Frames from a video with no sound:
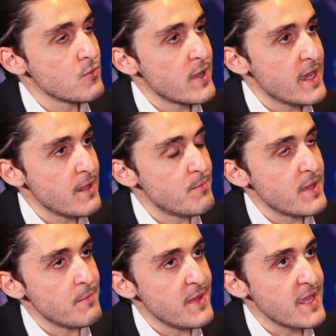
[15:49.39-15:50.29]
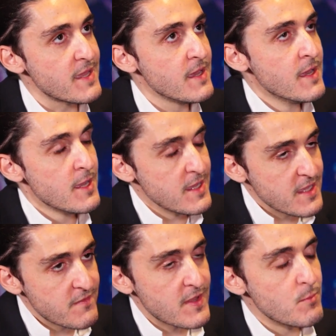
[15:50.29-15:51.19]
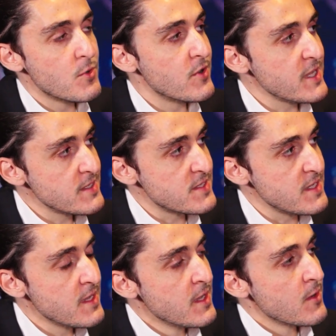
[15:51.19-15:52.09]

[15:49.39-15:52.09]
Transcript: to help and make even more easy